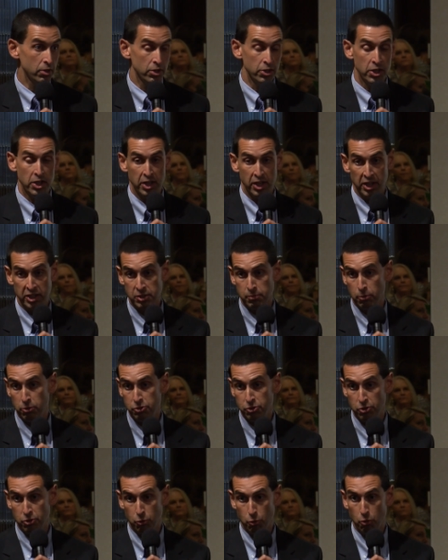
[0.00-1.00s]
of the leading
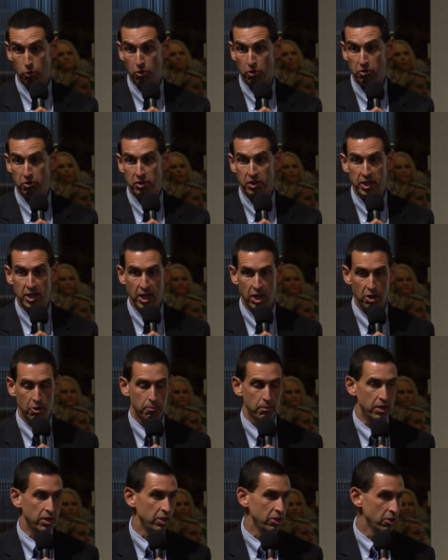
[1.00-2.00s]
experts in the world, Lee
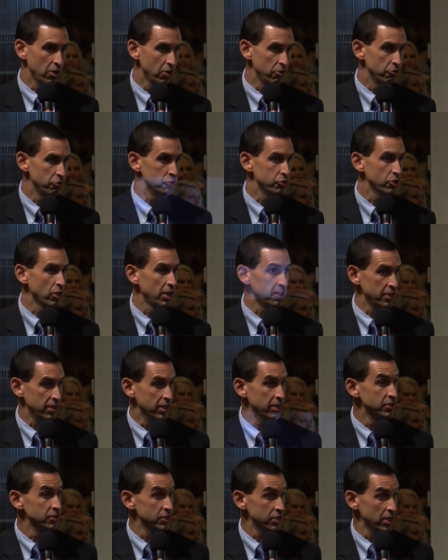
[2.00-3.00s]
Hellman and others at the
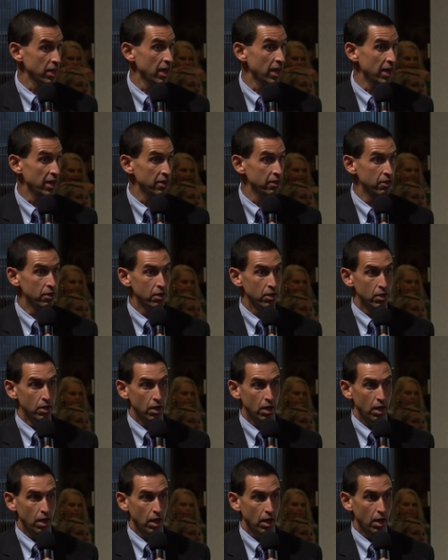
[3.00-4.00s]
NCI,
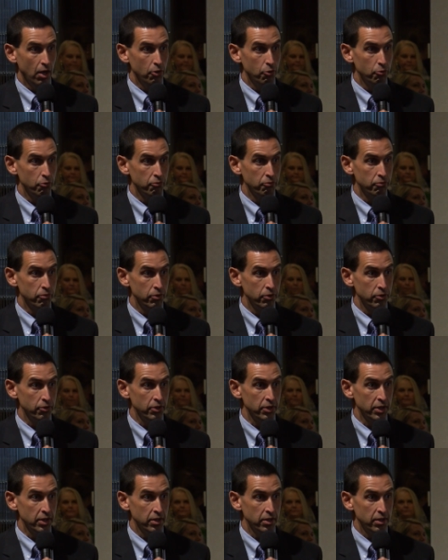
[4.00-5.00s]
who
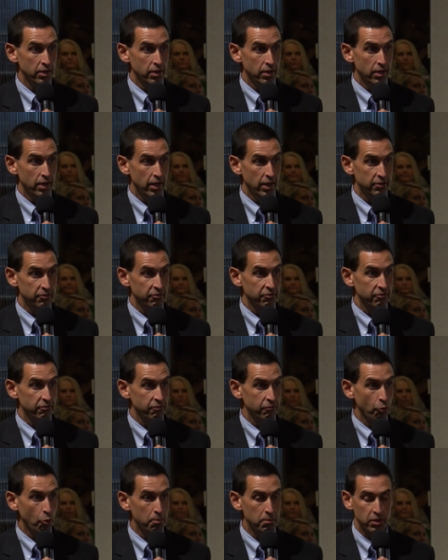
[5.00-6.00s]
really had
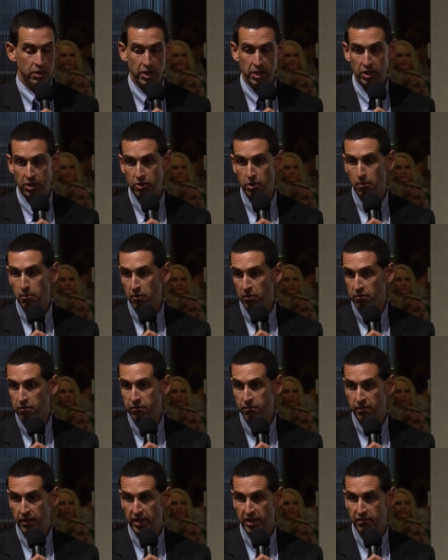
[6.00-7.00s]
formulated a number of
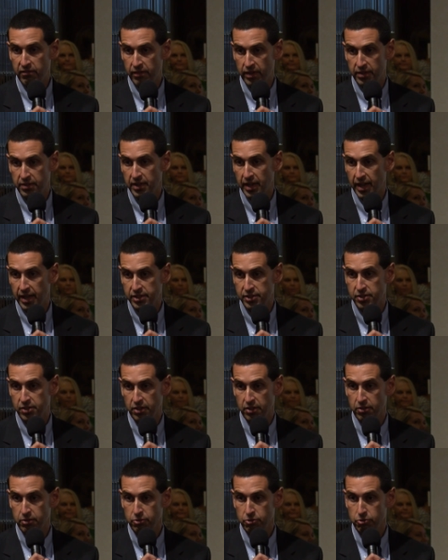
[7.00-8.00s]

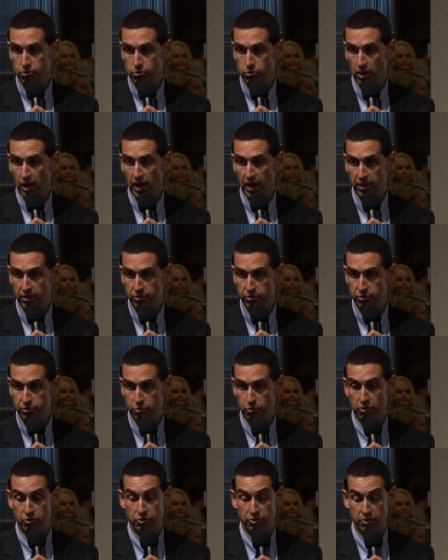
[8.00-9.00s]
fantastic
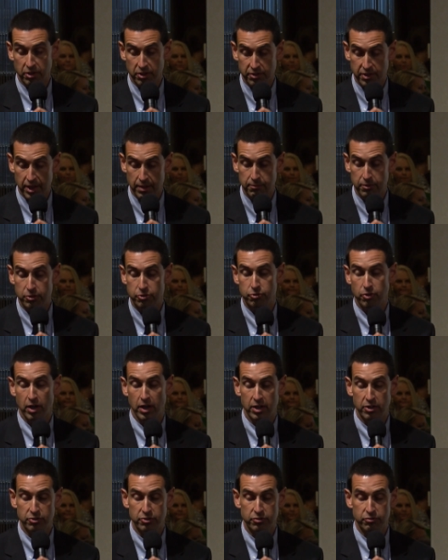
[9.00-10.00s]
trials or attempted
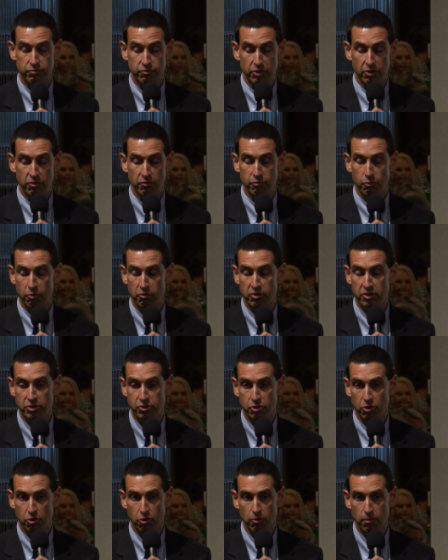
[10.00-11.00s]
trials, for these
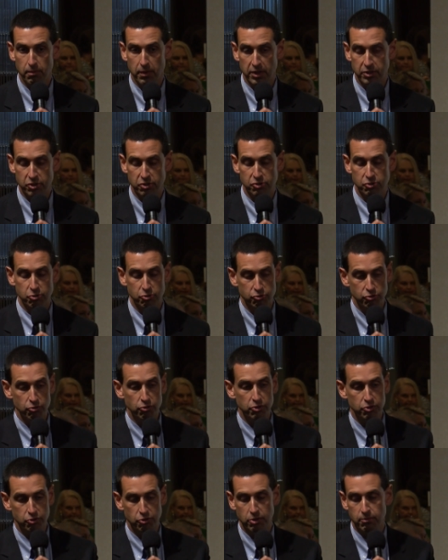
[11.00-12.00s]
sarcoma patients. So it was
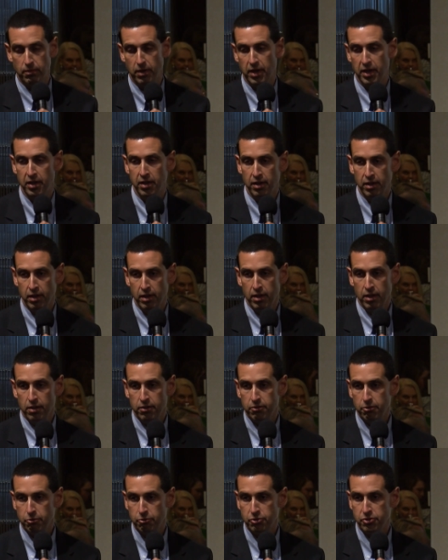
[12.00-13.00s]
really during
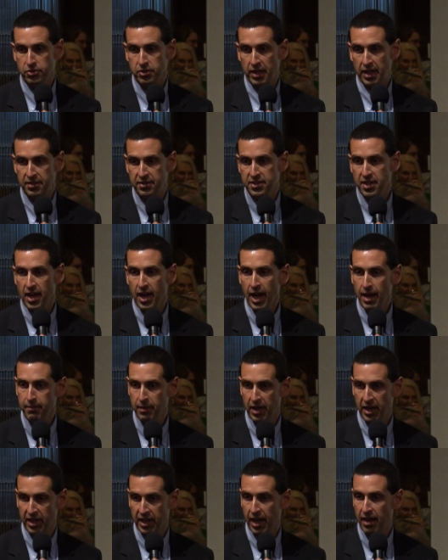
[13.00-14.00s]
that time
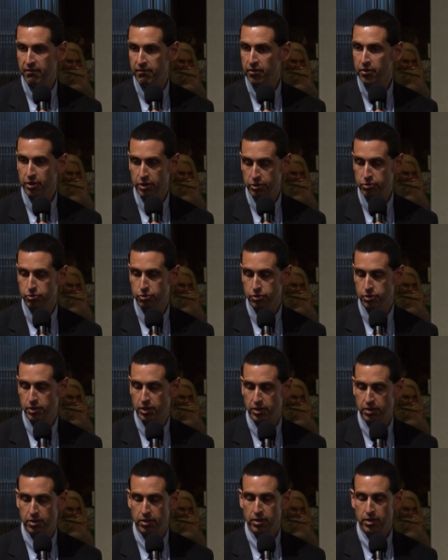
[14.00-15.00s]
that I got very
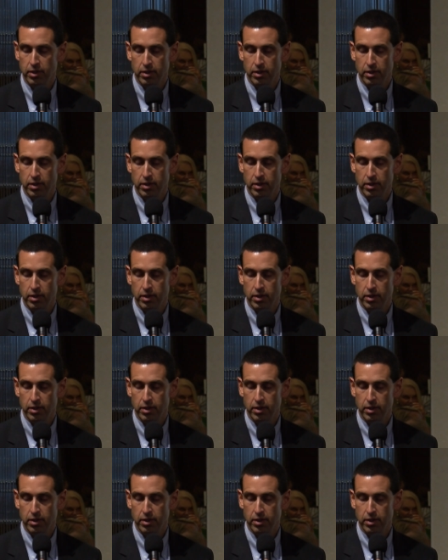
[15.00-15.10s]
interested